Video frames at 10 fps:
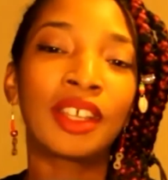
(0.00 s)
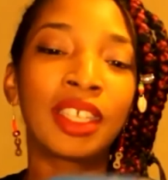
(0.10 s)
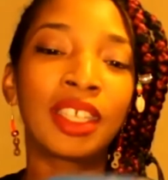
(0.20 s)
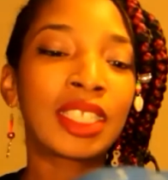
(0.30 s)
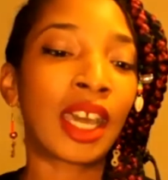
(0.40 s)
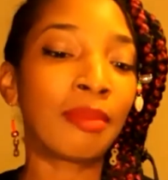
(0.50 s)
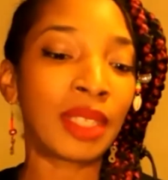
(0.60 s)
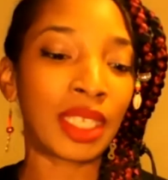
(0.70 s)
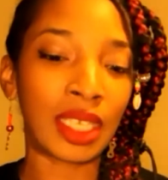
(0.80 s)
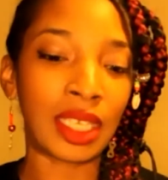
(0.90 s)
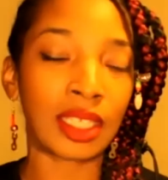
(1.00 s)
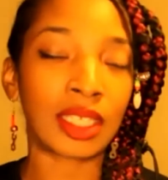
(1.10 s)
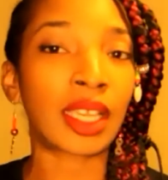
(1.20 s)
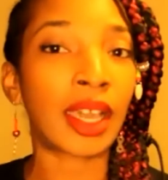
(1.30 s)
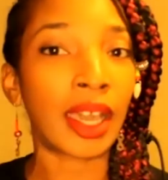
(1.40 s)
It's Omni Heat.
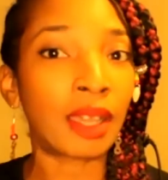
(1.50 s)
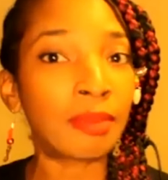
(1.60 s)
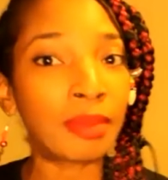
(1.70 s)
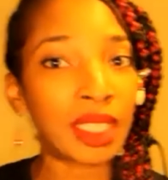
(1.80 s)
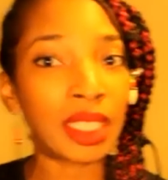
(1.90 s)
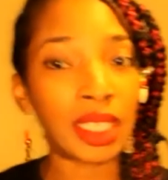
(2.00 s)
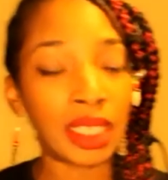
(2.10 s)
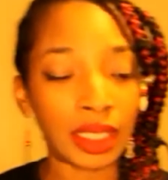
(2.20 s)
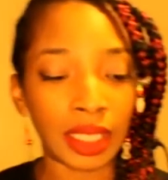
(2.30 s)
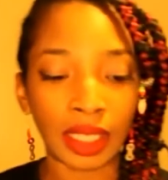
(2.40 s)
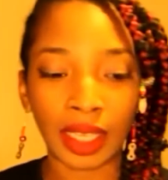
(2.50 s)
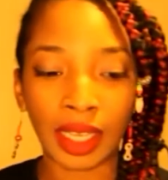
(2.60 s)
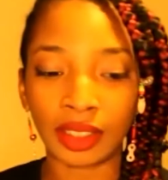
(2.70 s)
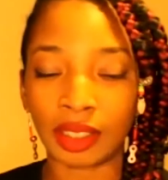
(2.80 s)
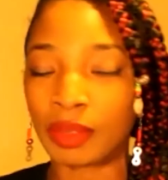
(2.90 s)
It's the Omni Heat
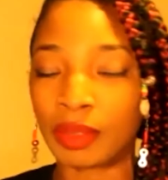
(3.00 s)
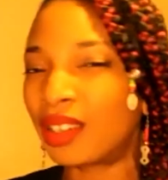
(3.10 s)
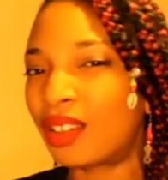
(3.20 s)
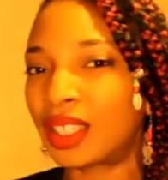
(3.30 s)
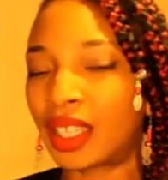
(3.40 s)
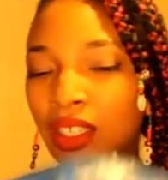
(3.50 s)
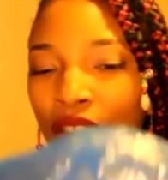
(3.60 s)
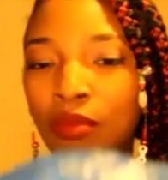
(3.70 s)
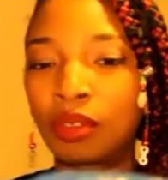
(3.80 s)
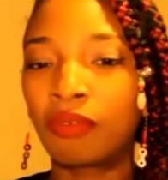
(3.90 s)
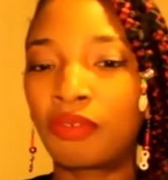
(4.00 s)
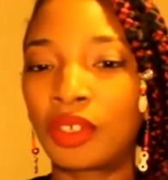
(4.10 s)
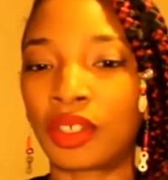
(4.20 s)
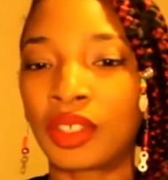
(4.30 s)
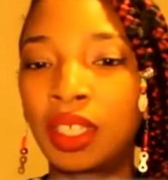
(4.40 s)
technology, but I call it like aluminum
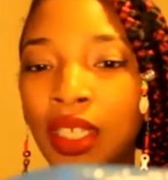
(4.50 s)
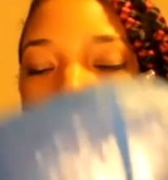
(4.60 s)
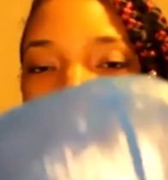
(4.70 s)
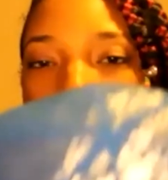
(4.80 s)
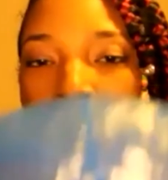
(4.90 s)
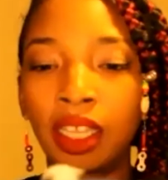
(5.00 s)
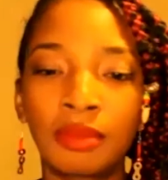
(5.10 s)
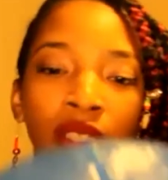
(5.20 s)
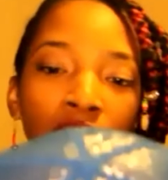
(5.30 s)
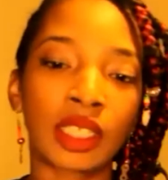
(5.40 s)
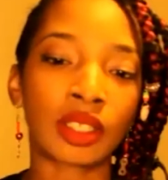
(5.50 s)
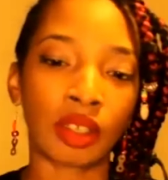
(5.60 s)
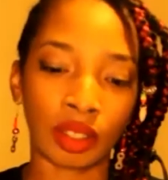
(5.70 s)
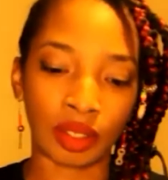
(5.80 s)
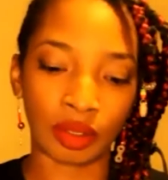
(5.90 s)
foil. These items does
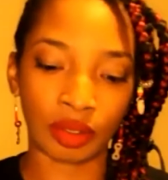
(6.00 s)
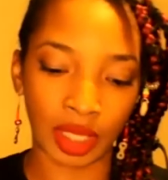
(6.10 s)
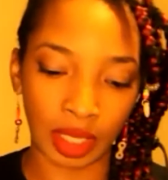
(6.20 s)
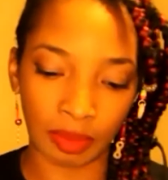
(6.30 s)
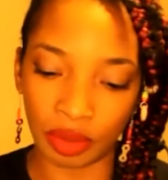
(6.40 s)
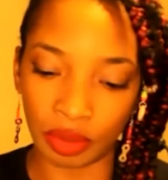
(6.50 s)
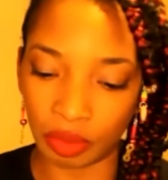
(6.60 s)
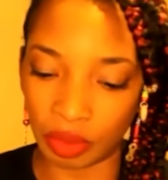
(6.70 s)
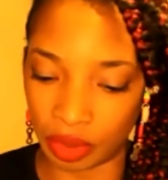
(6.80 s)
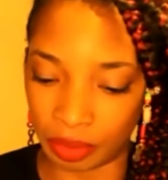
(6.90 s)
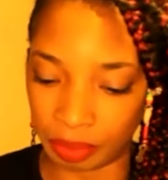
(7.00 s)
also keep you warm.